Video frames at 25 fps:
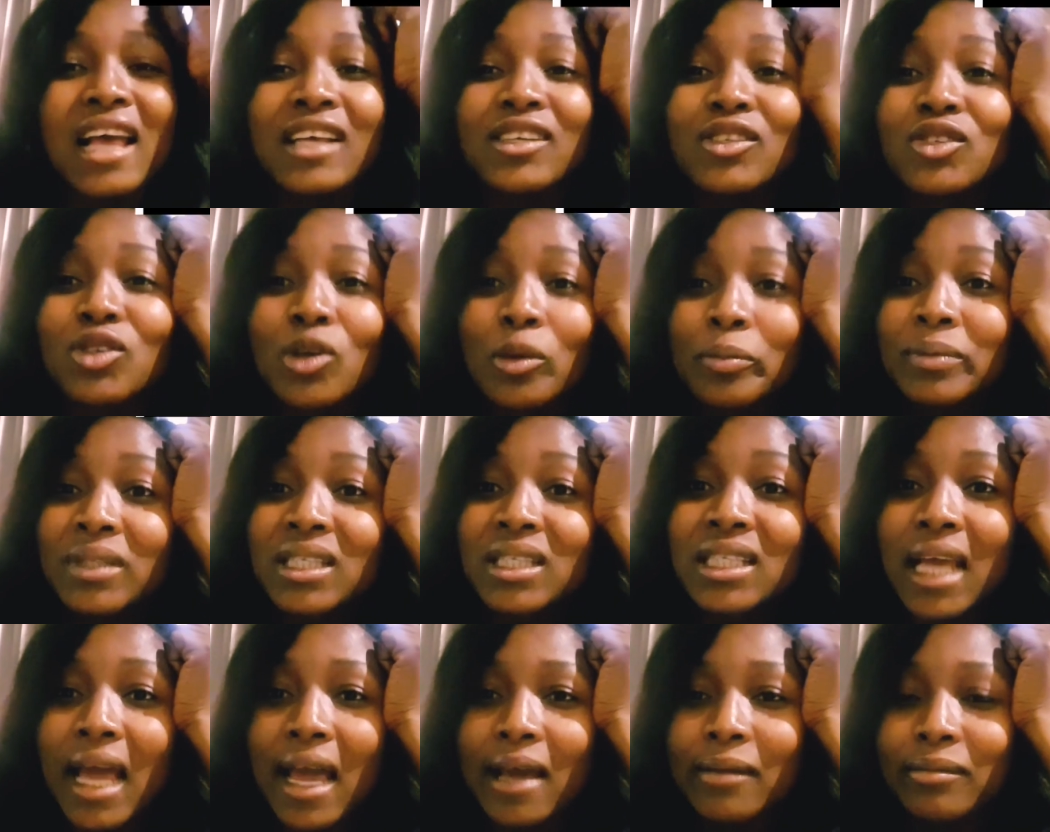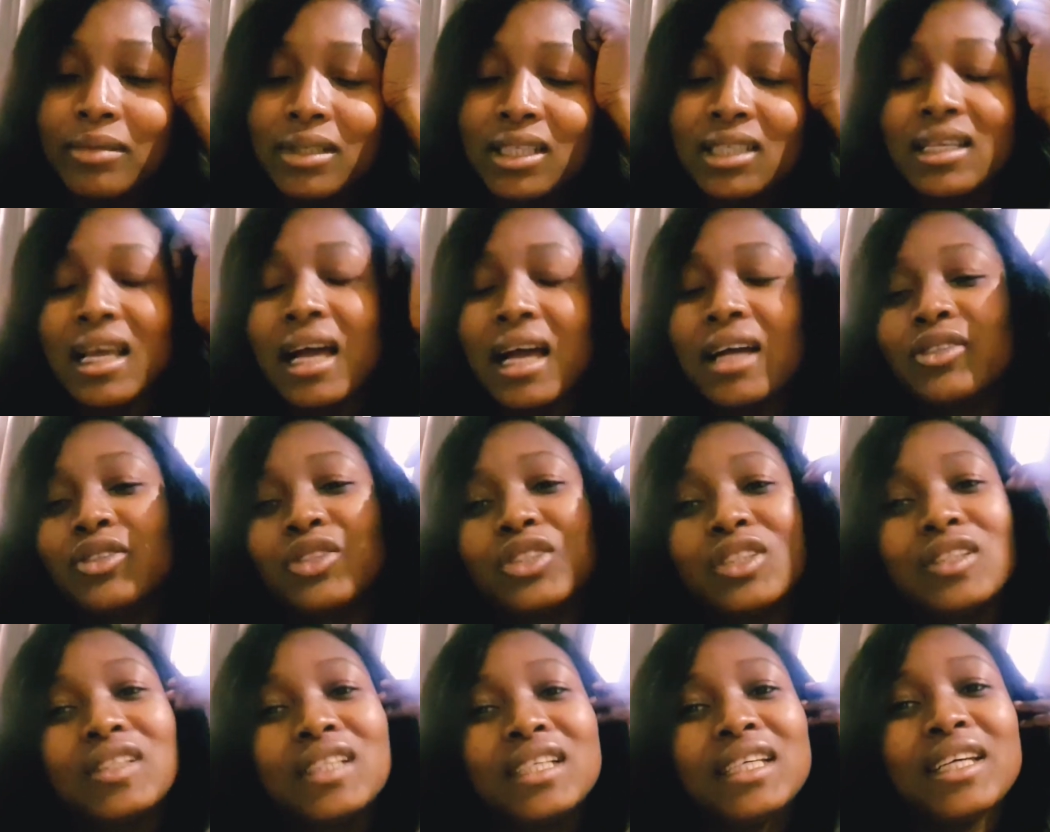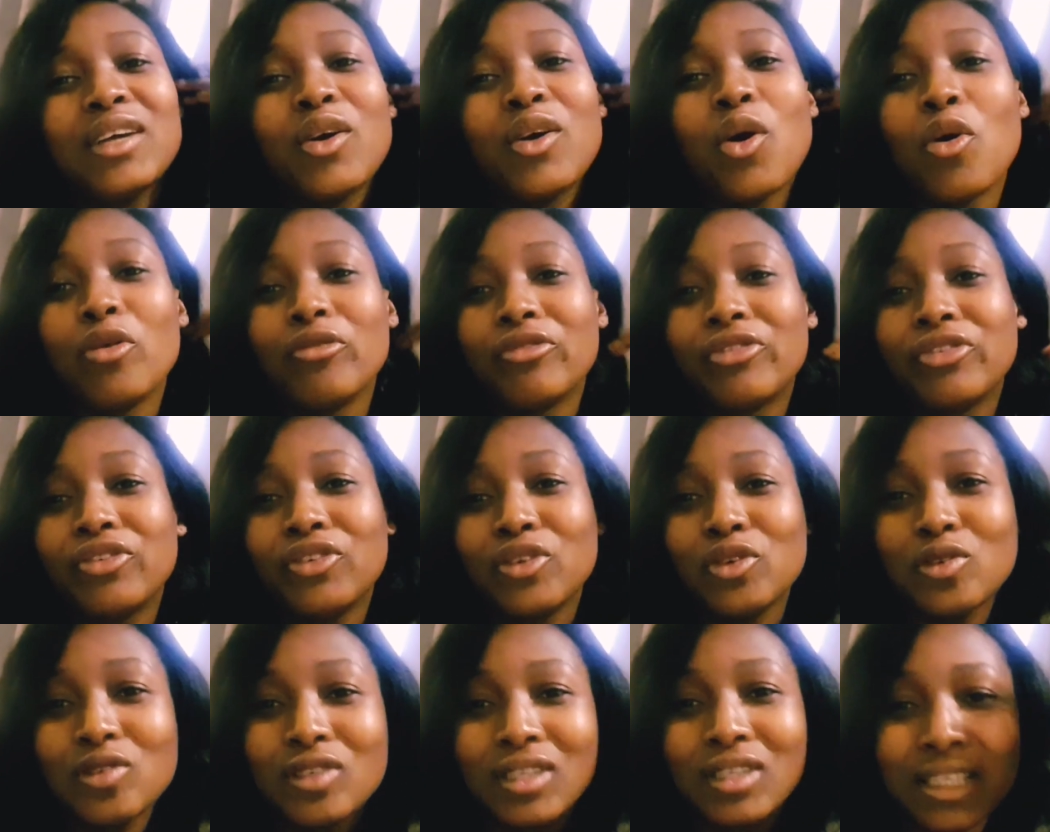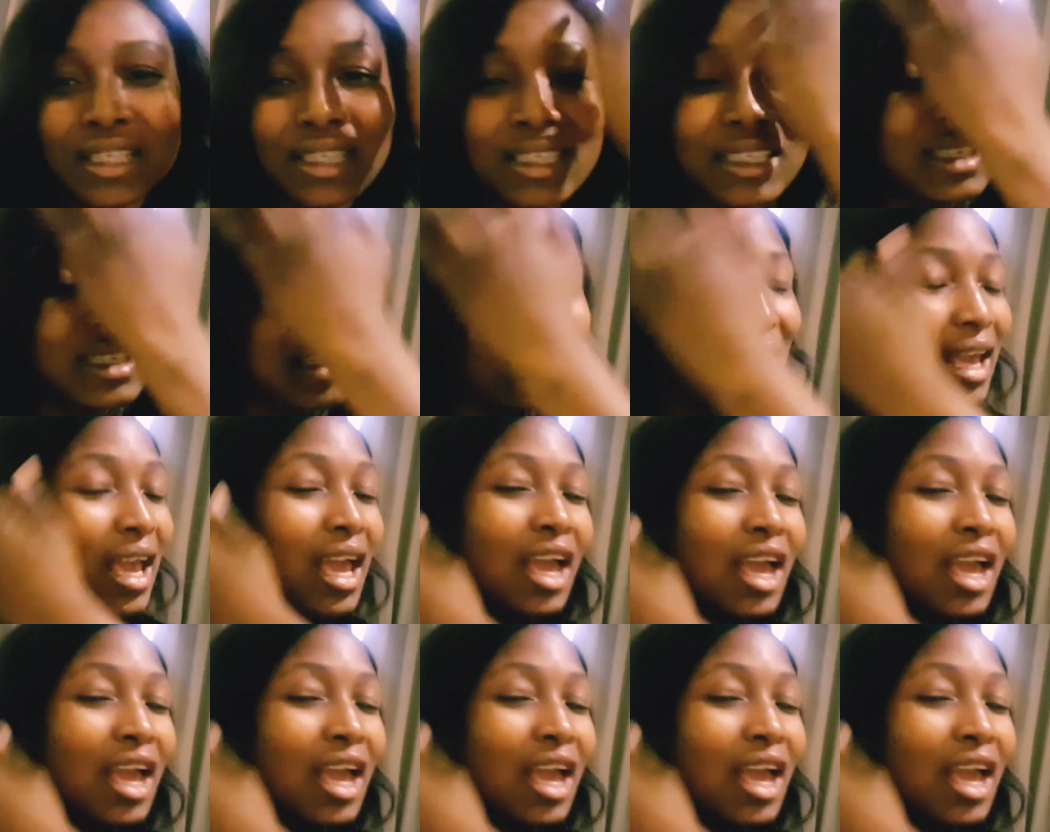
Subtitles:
sometimes it's actually confusing.